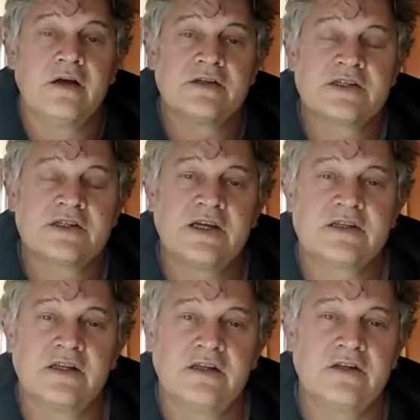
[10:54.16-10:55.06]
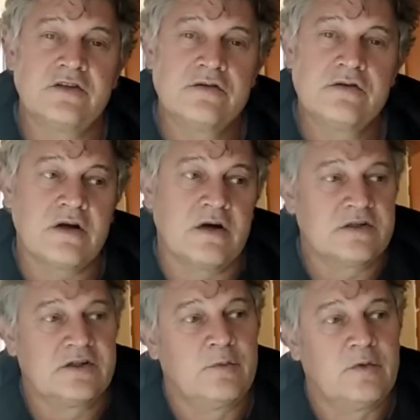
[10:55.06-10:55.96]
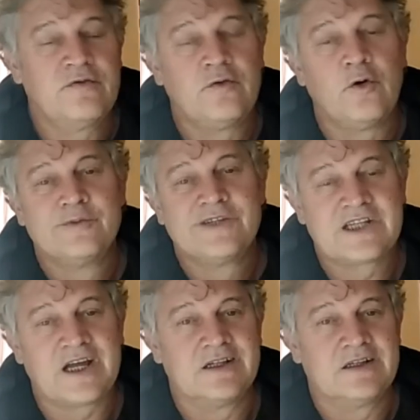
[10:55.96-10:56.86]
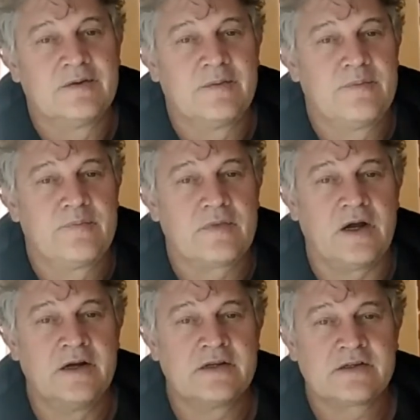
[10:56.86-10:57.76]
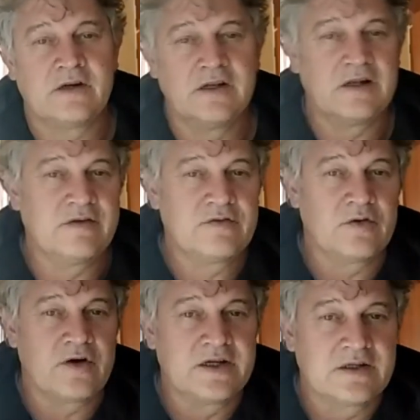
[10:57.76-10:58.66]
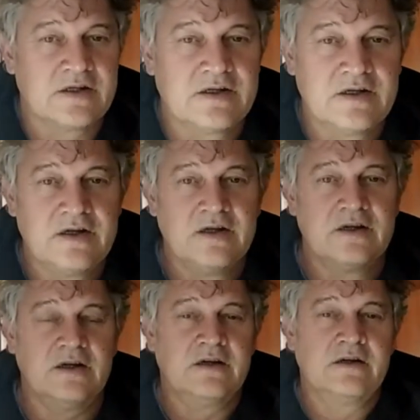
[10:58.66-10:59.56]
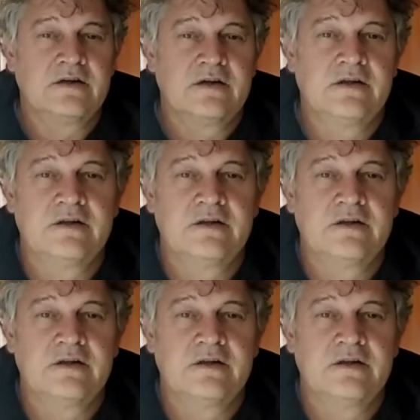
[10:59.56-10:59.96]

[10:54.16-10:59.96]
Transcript: six, and then two guys that will form the tail, either side, left or right. Uh, Where